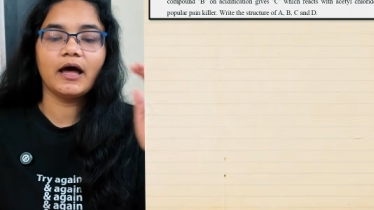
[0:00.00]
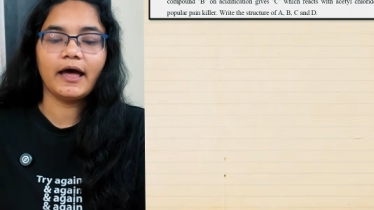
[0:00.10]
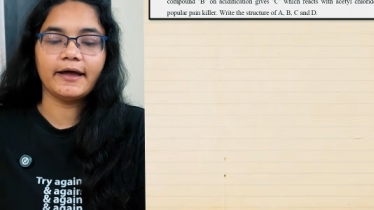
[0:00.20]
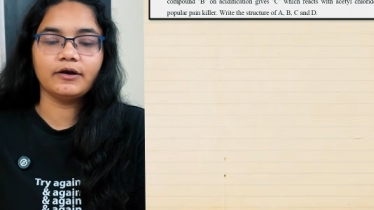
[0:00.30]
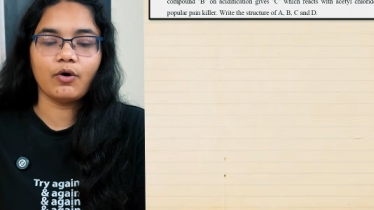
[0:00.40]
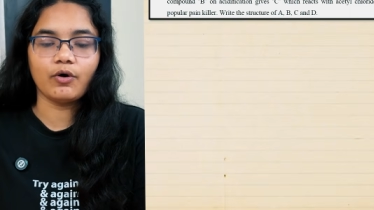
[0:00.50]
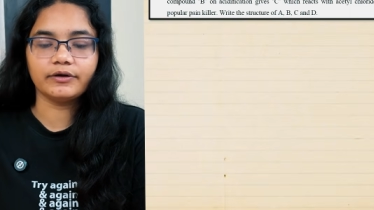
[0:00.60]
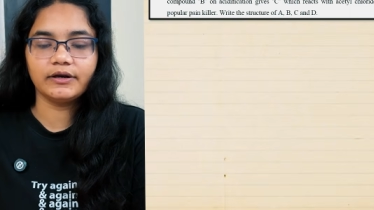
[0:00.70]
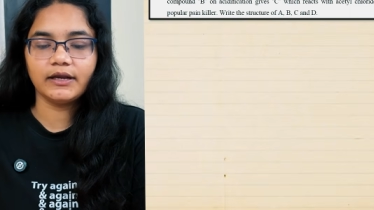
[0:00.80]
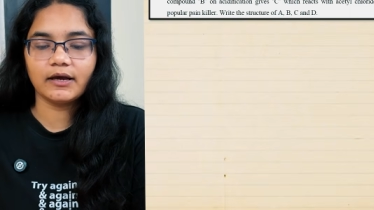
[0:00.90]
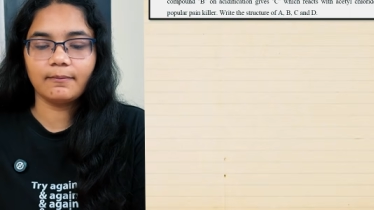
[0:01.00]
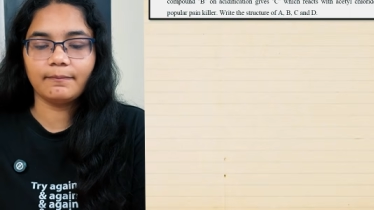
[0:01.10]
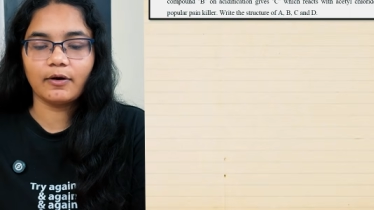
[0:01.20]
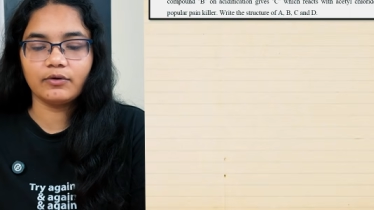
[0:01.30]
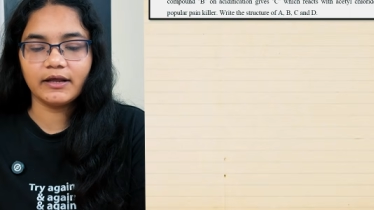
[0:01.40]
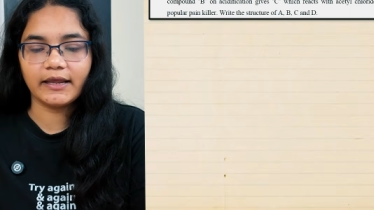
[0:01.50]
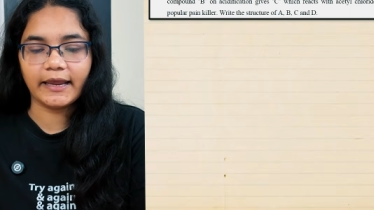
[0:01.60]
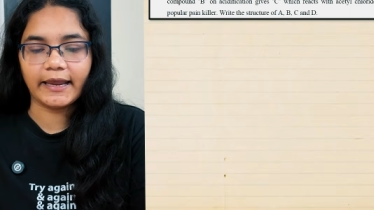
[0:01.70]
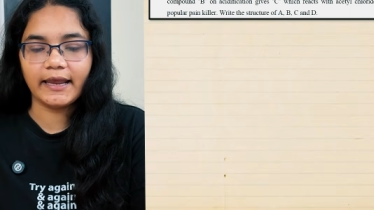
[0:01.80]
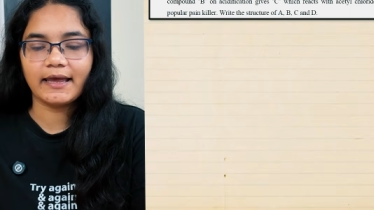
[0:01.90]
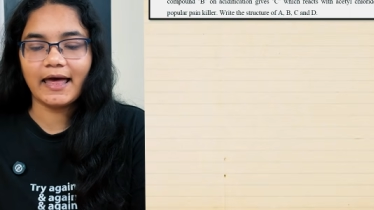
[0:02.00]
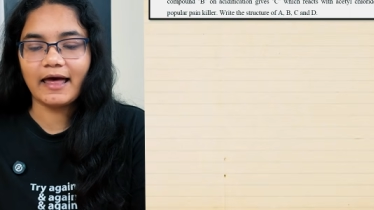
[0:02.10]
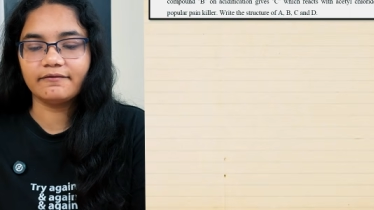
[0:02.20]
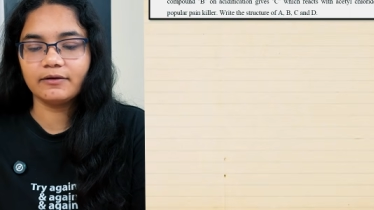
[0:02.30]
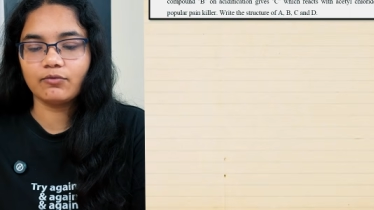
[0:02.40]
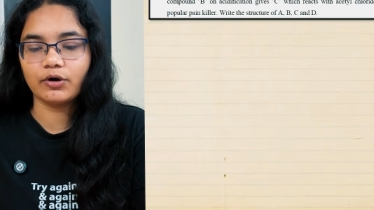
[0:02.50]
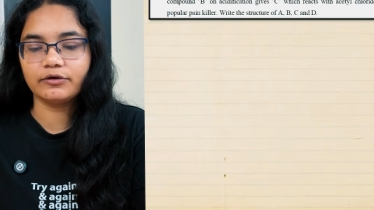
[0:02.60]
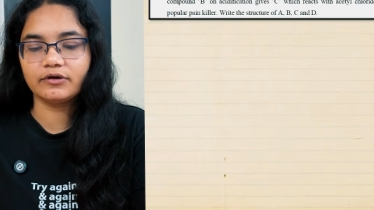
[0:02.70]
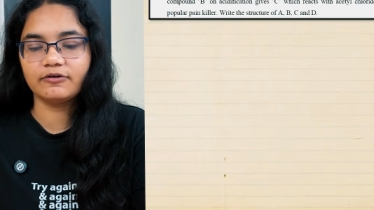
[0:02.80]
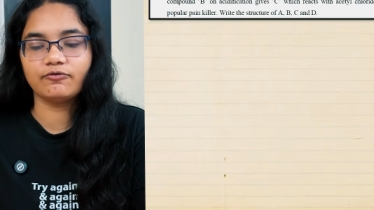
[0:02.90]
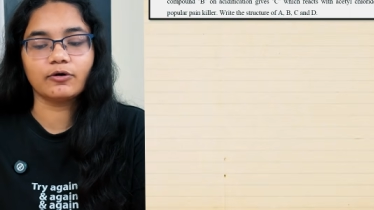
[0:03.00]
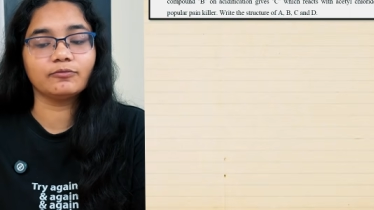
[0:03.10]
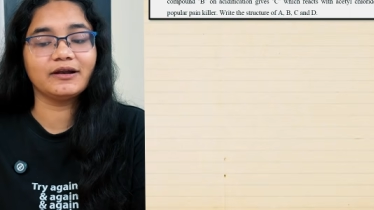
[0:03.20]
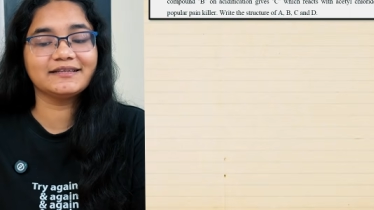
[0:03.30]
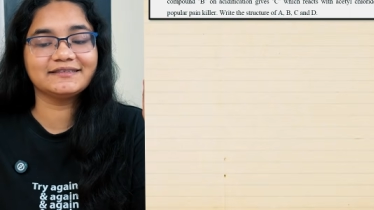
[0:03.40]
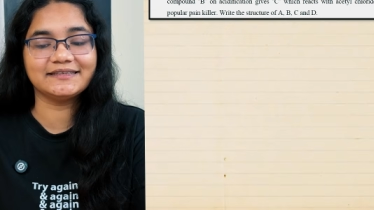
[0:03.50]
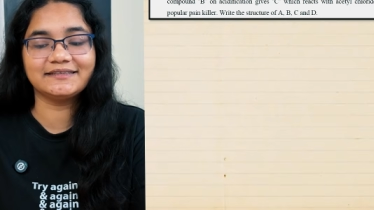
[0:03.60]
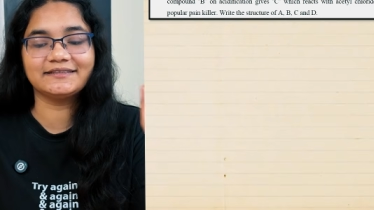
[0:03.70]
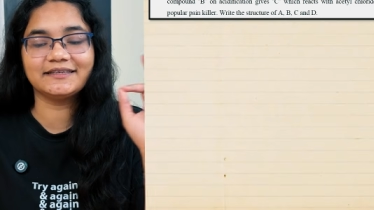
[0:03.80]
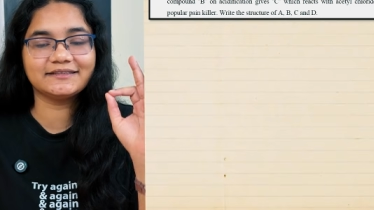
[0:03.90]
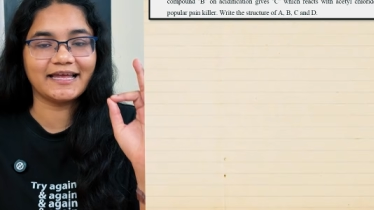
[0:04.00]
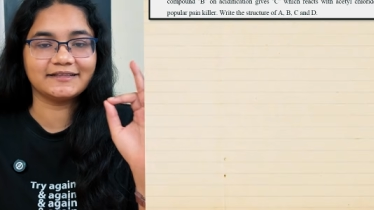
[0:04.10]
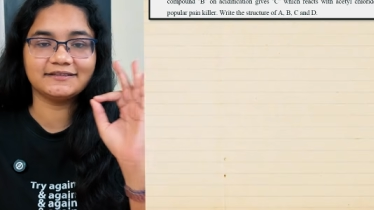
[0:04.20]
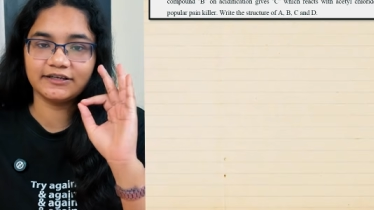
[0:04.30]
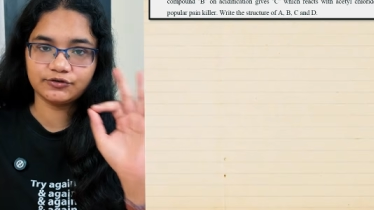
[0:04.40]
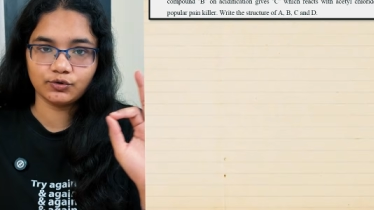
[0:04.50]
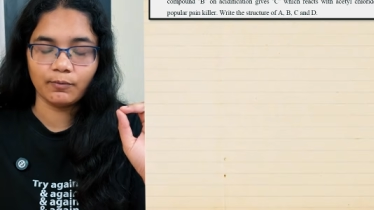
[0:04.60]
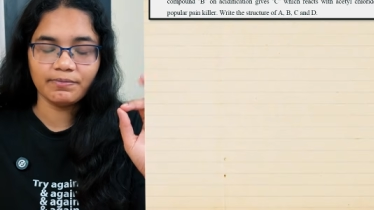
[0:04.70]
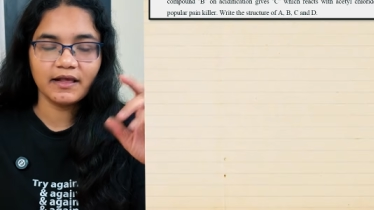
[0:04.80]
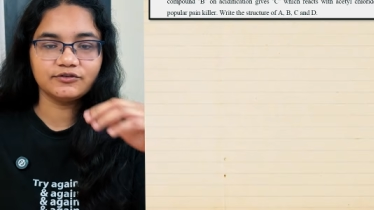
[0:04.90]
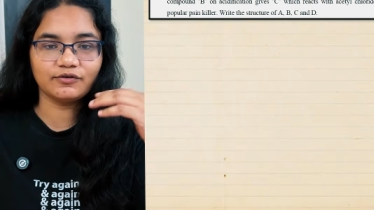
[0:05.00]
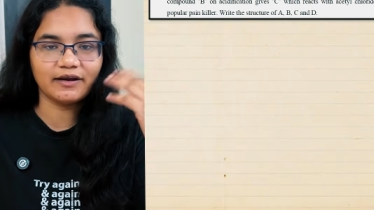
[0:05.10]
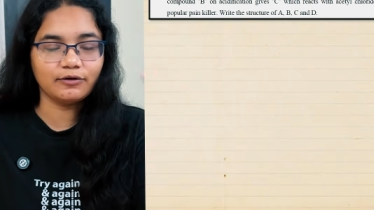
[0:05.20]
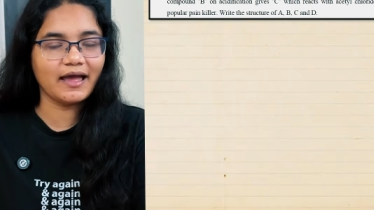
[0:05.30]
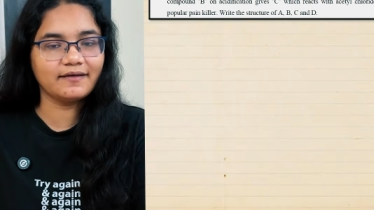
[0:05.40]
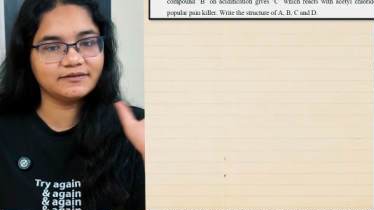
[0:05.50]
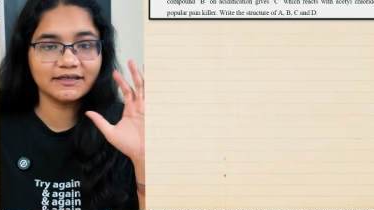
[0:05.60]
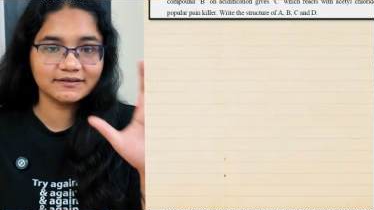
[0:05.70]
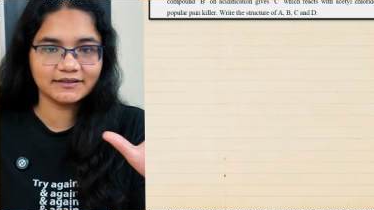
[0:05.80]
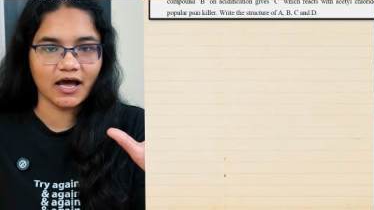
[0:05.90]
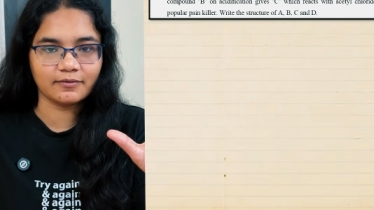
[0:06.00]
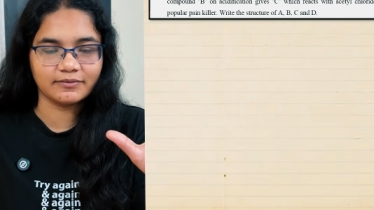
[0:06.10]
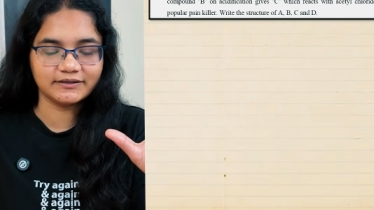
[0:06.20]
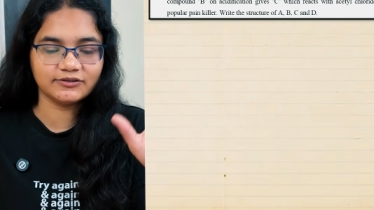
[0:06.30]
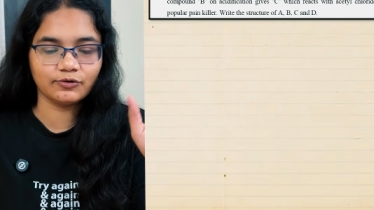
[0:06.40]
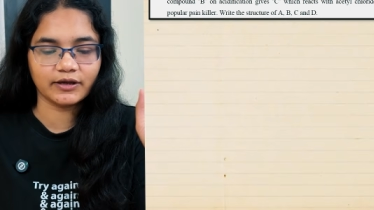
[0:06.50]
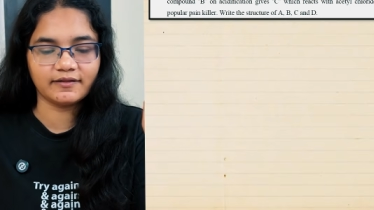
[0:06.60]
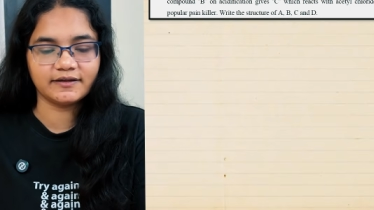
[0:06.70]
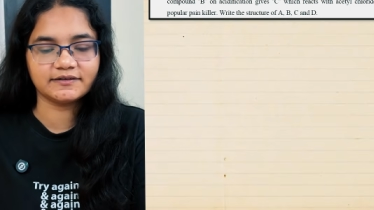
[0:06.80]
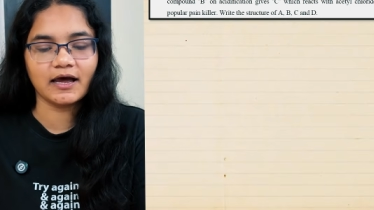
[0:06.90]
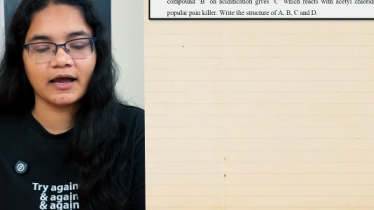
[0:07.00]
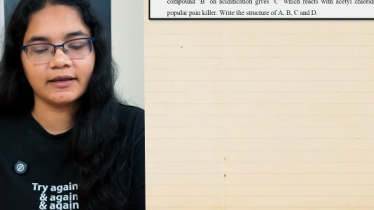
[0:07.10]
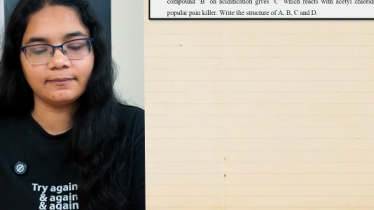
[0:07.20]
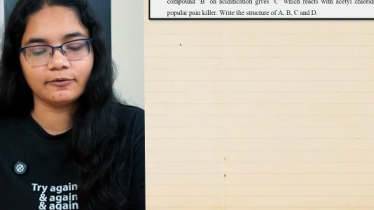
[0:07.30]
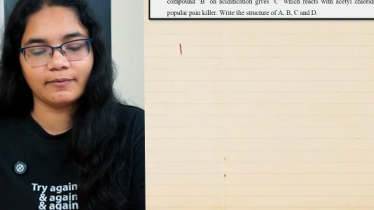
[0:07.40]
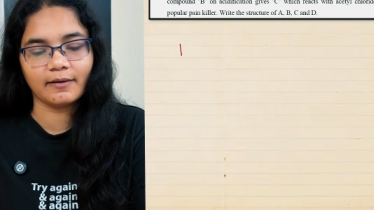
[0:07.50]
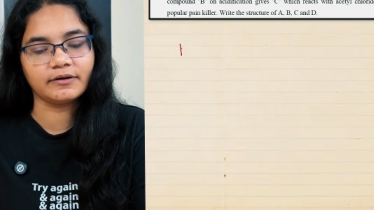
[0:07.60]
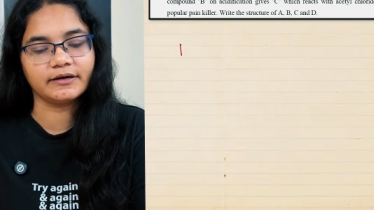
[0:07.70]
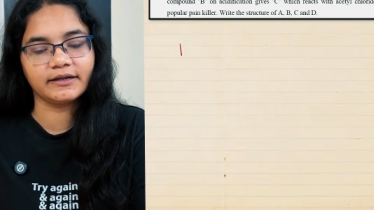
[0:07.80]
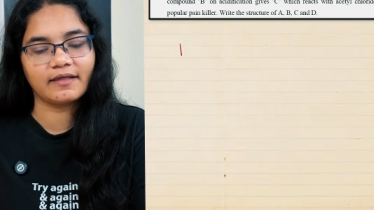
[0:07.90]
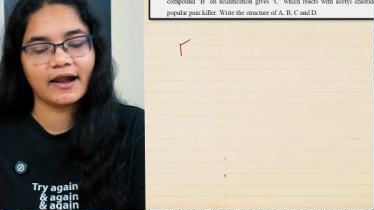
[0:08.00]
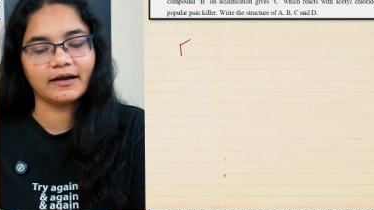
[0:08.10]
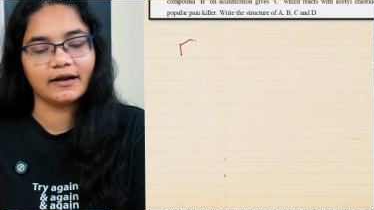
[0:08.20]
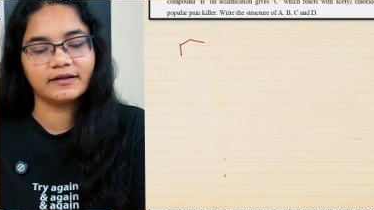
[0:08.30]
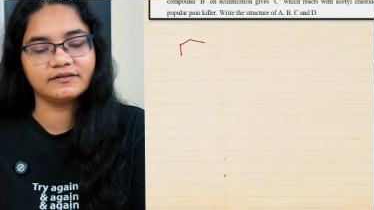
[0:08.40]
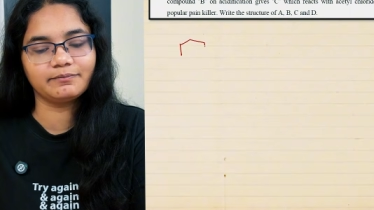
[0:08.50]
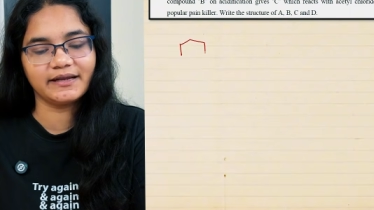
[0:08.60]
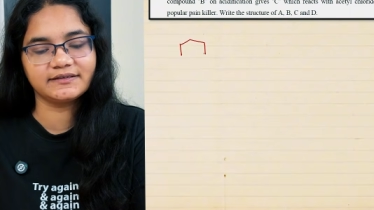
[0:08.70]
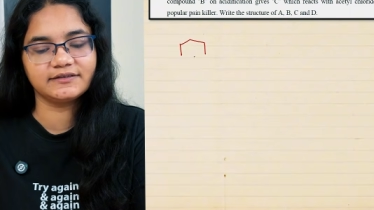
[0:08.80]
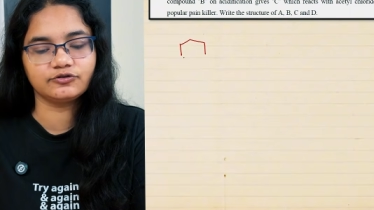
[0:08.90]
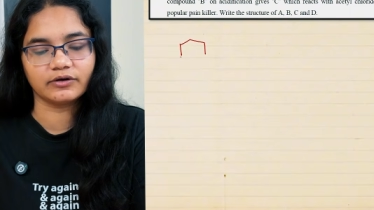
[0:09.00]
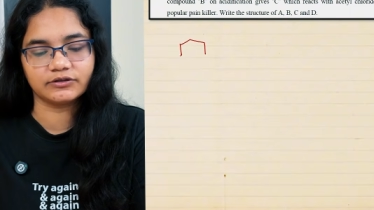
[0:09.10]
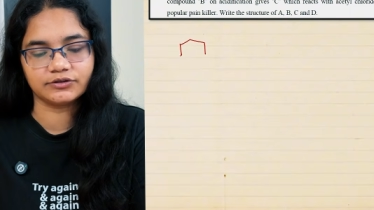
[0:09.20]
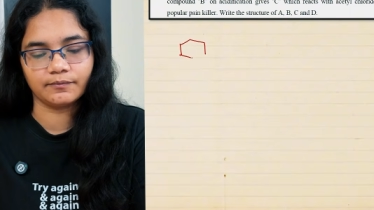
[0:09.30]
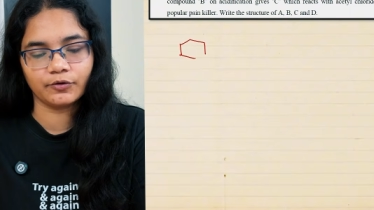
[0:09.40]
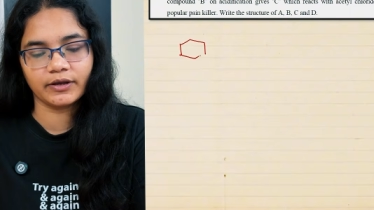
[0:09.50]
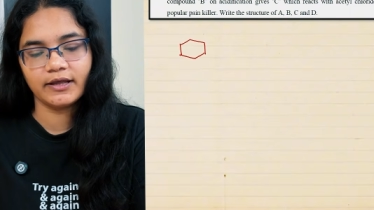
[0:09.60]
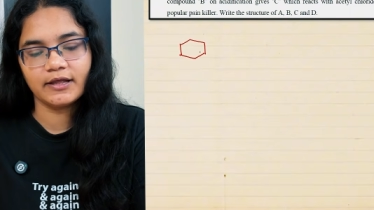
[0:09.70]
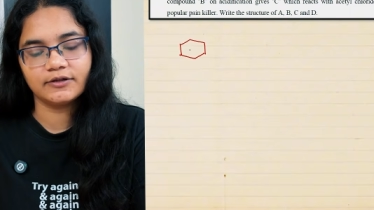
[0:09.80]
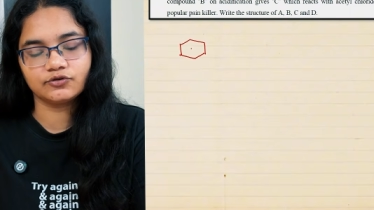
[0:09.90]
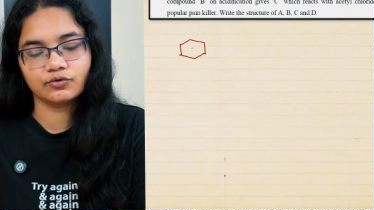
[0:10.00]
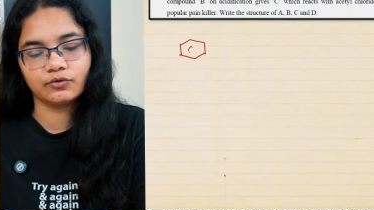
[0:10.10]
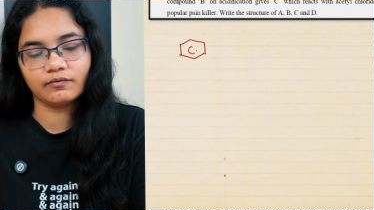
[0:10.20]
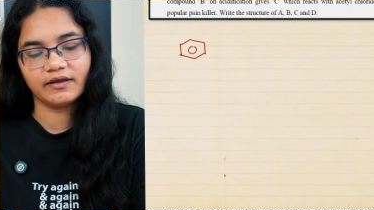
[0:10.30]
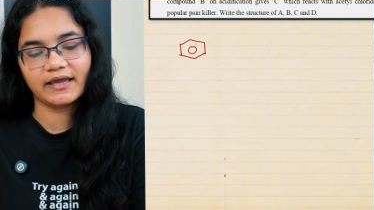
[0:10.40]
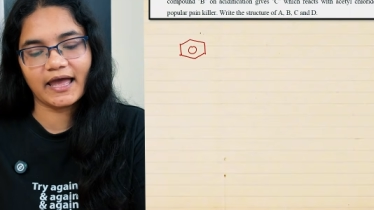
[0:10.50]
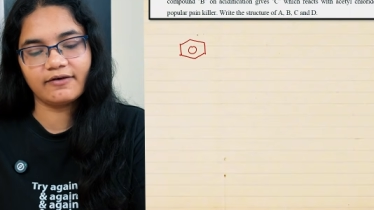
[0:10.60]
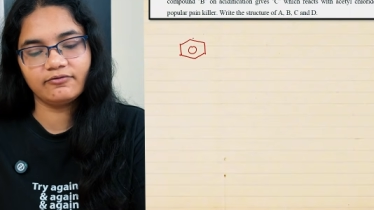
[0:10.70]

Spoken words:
An organic compound A having molecular formula C6H6O. So when you have 6 carbons, okay, there's a high probability that it is benzene structure. Okay, so we have